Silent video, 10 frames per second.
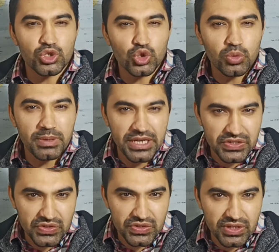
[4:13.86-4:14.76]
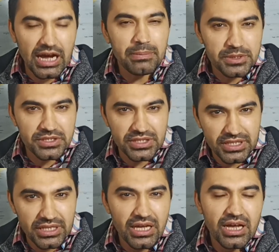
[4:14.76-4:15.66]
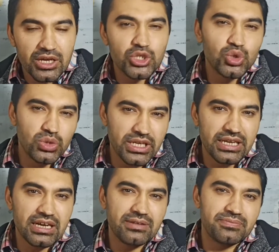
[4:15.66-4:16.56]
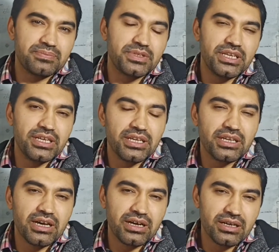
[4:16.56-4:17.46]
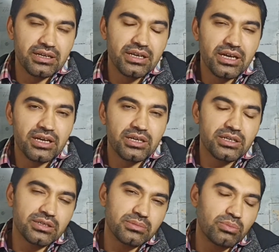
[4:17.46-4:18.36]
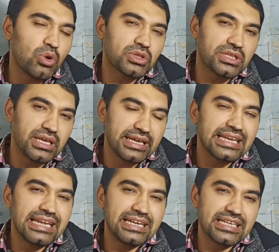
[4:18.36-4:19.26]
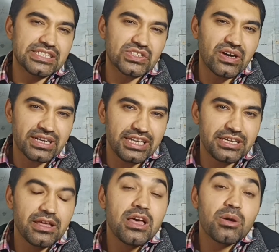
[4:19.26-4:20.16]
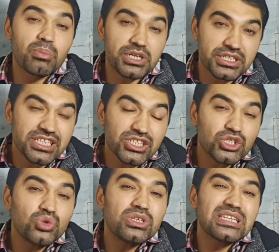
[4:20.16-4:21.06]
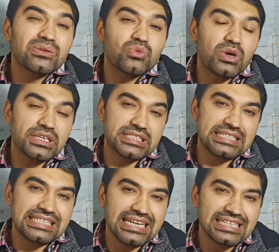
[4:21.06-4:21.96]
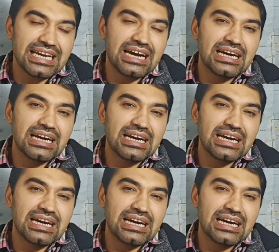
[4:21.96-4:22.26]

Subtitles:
took place after the union of the both England and Scotland, but this union was not